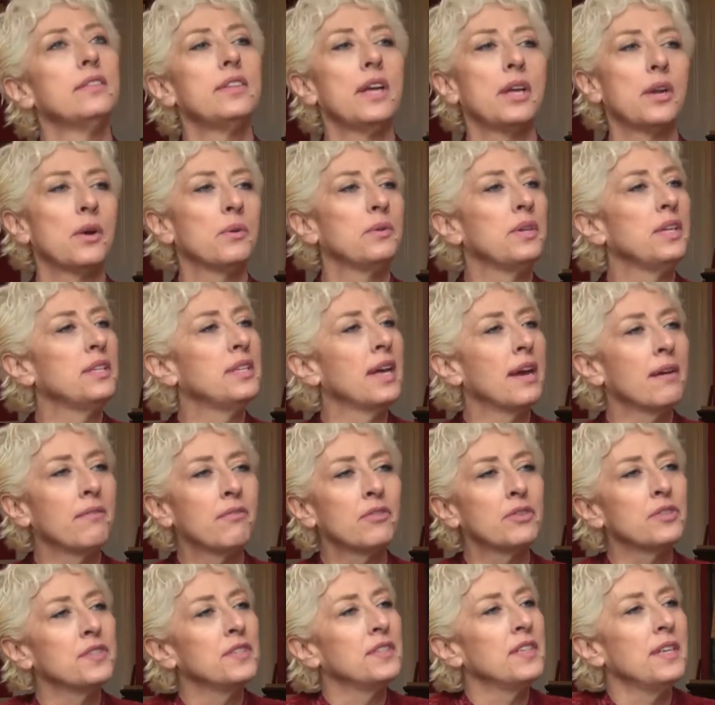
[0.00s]
They don't need to
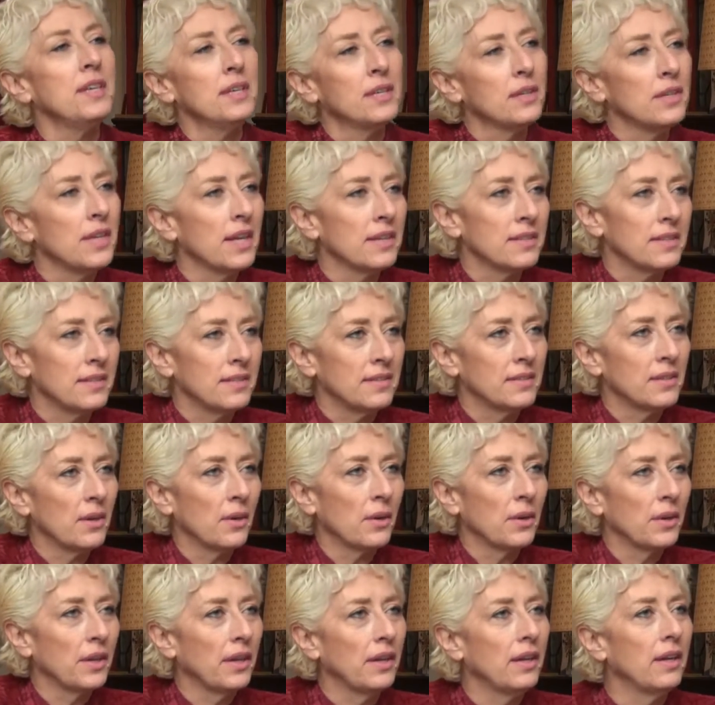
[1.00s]
ever see it
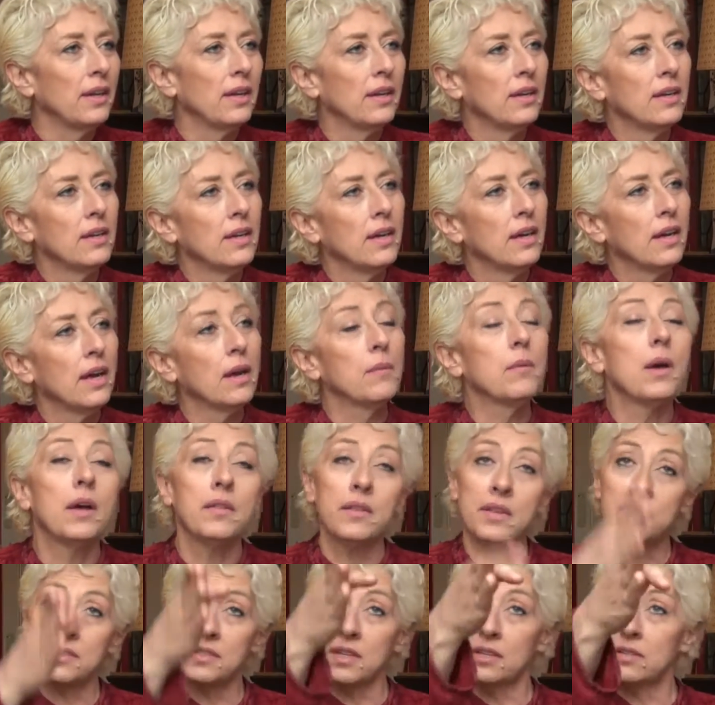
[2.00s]
necessarily,
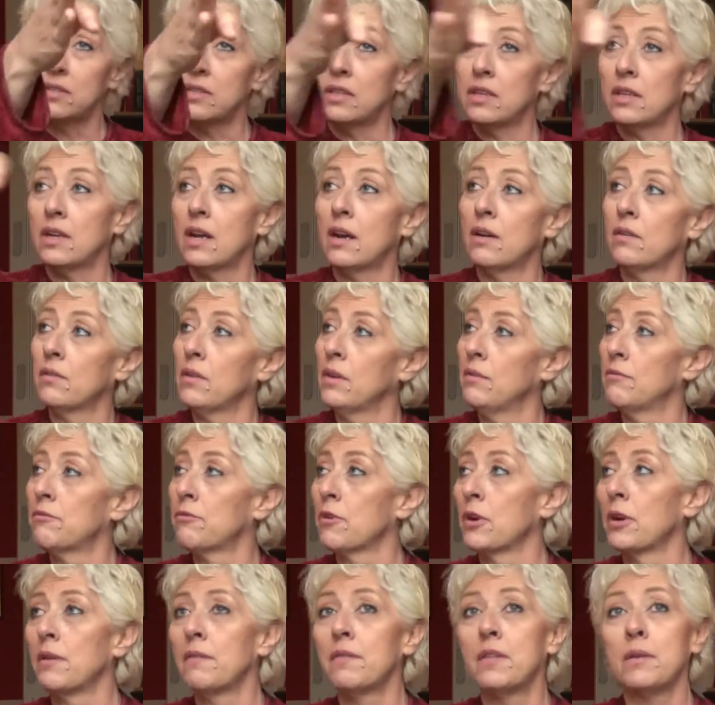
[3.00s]
unless they see it out in
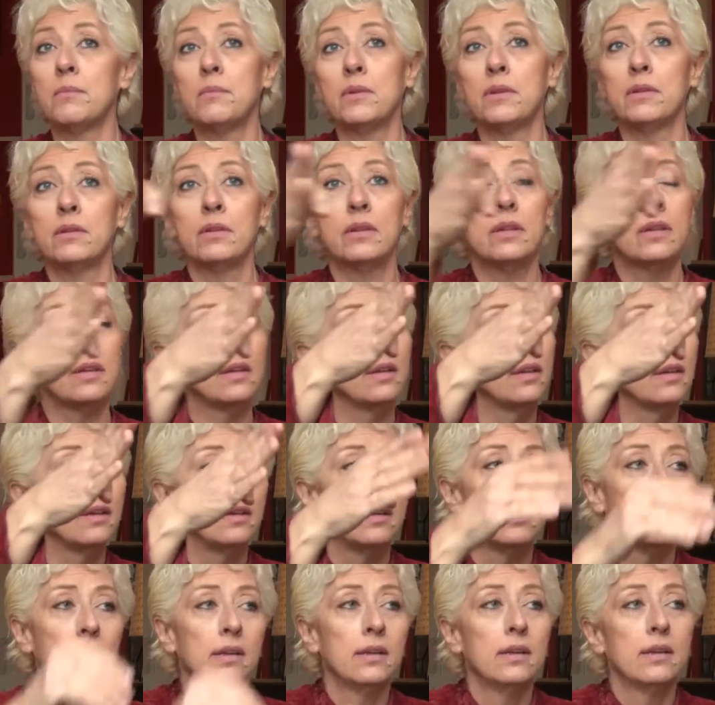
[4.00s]
front of them
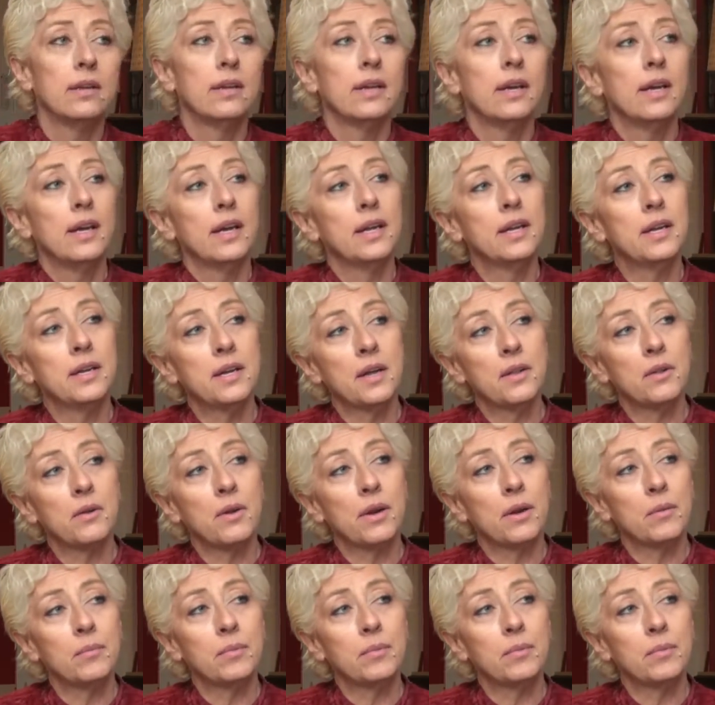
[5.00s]
in another